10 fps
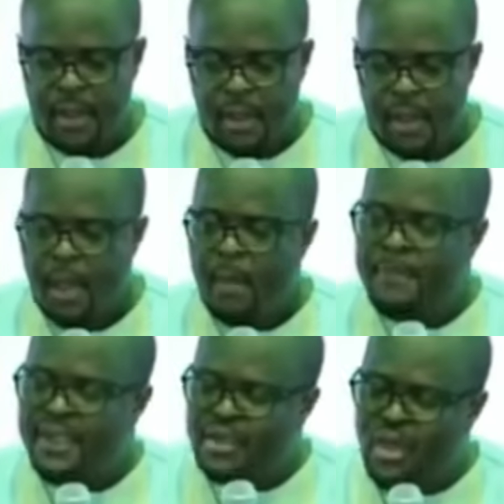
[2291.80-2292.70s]

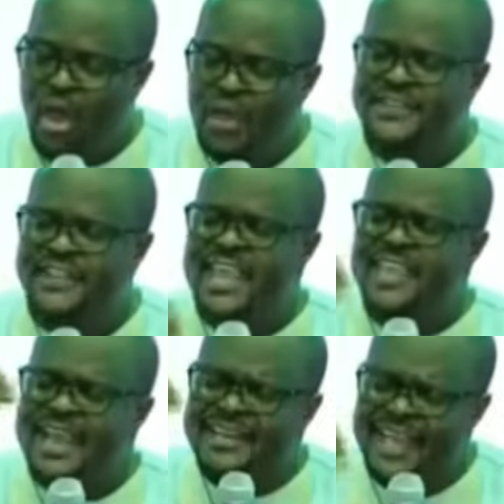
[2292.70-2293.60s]
Because each and
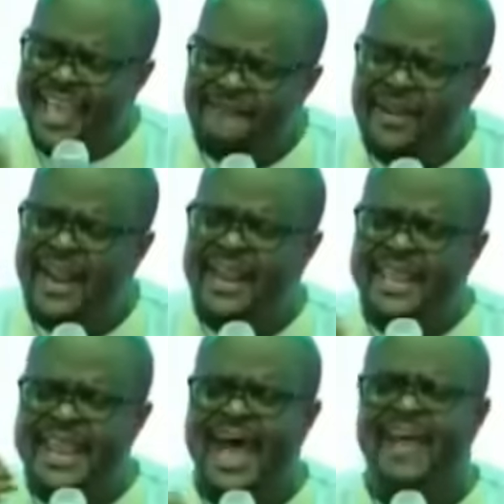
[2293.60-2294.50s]
every leader has
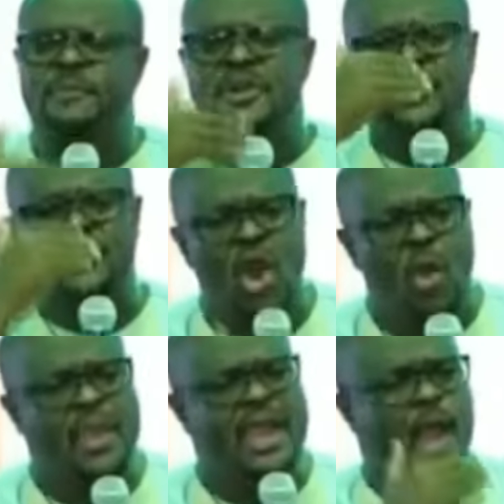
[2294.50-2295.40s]
been throwing
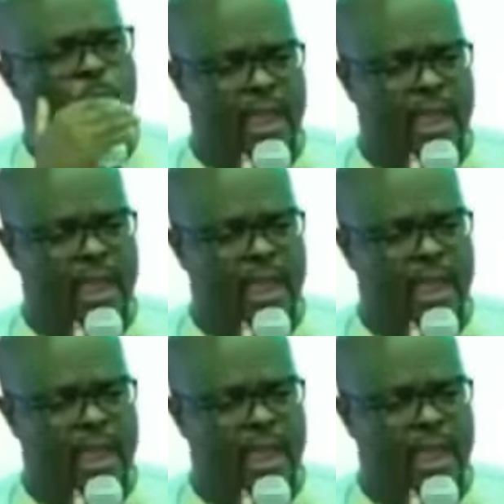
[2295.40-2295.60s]
away